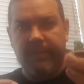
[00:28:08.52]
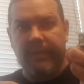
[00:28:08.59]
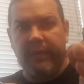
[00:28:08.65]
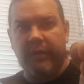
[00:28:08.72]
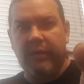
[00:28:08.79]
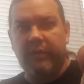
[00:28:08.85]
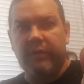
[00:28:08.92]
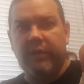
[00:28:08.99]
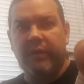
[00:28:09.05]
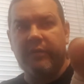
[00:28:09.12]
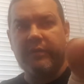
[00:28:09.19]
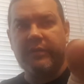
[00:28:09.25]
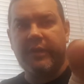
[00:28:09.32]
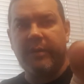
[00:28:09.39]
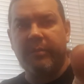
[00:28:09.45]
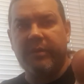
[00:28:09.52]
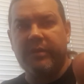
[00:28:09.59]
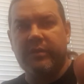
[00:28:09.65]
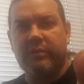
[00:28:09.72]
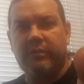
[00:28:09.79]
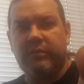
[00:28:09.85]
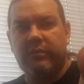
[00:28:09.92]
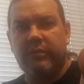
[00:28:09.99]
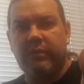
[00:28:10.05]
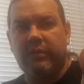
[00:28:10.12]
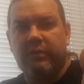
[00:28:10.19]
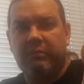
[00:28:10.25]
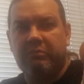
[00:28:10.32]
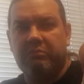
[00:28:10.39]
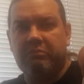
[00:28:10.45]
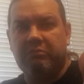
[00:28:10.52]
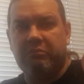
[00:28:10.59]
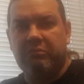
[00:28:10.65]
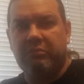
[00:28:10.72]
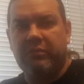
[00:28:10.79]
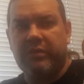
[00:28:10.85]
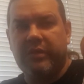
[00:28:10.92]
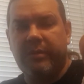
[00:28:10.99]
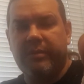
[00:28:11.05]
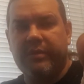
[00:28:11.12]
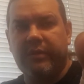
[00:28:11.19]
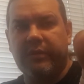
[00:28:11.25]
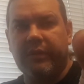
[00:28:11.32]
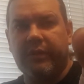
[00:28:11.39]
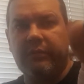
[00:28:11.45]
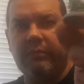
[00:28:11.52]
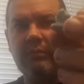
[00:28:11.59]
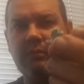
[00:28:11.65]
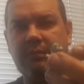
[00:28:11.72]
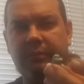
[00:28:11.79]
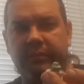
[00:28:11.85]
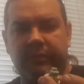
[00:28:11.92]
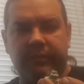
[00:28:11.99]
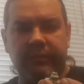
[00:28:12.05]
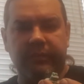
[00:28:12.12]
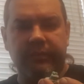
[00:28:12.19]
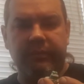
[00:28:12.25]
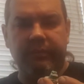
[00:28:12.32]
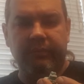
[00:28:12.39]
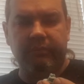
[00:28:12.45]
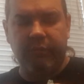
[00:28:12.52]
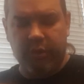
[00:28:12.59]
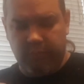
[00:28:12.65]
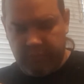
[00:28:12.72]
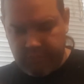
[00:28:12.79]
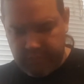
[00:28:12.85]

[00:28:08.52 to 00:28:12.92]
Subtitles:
There you go. Now his tummy's all done. Boom.